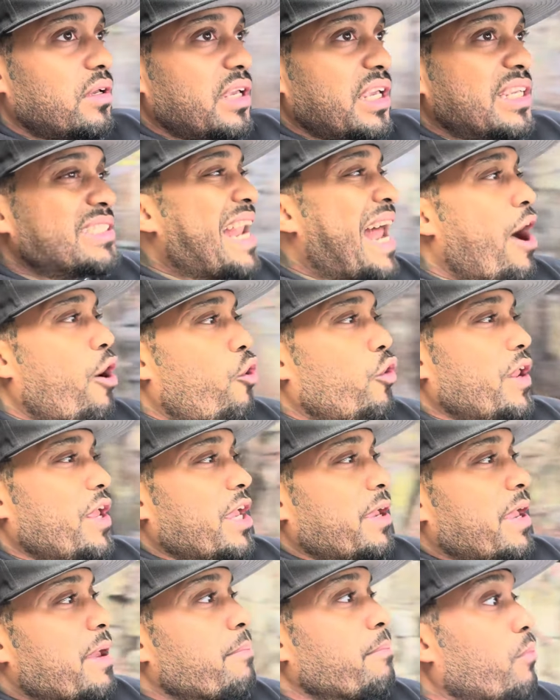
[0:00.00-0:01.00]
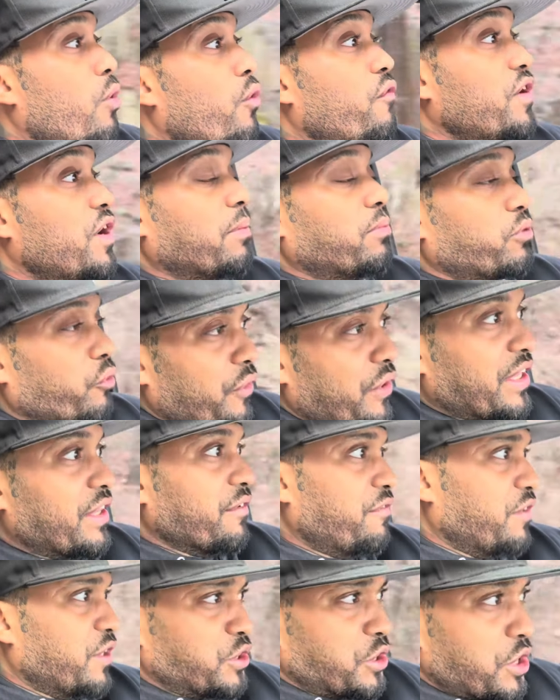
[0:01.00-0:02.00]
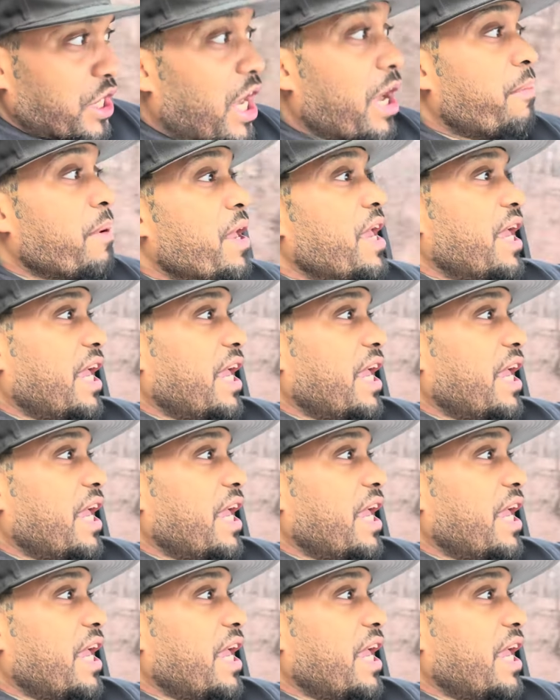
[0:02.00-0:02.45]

It's not only him moving up three division up.